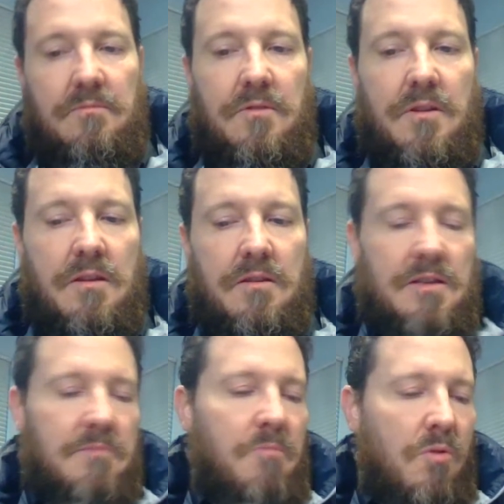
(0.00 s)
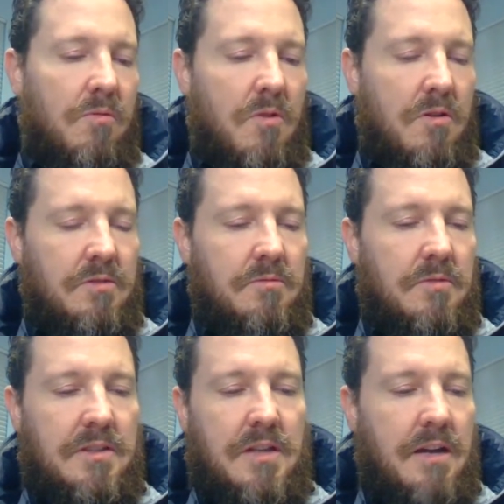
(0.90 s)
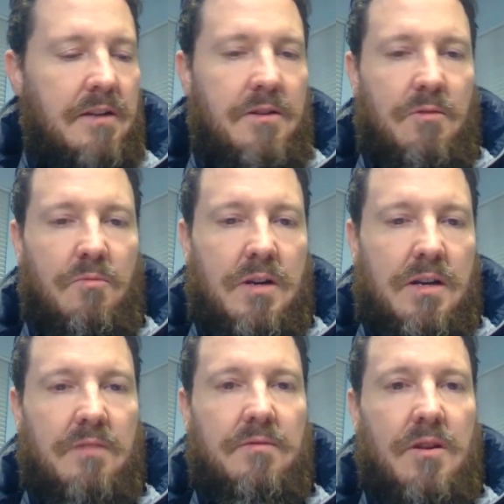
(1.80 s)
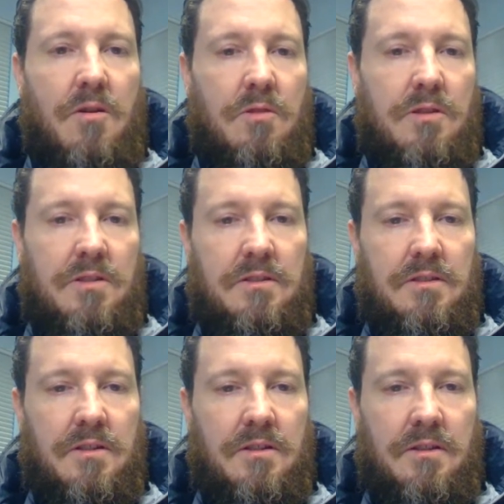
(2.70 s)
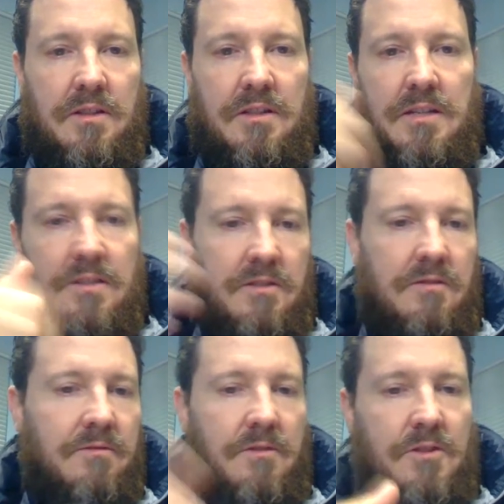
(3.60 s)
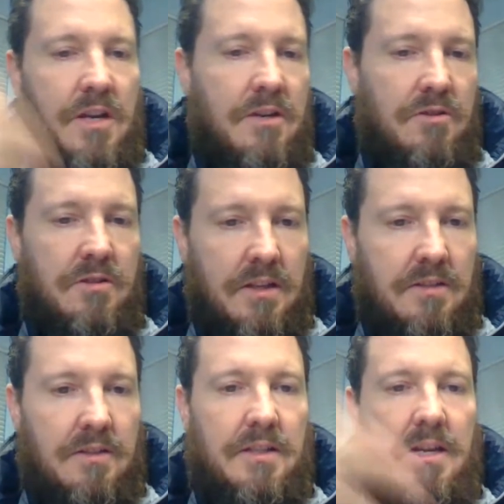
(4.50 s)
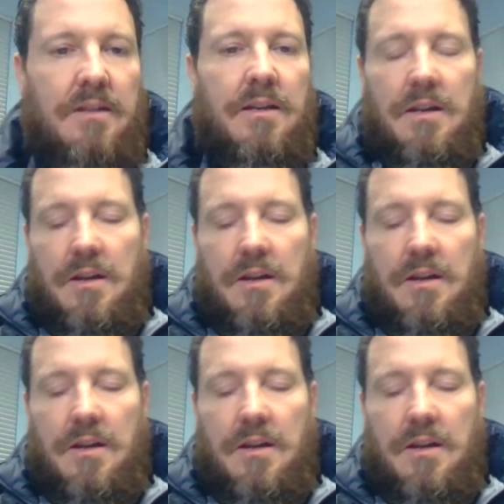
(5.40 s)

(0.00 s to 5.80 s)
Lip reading: this board will also decide what kind of notice is necessary for changes, things like that.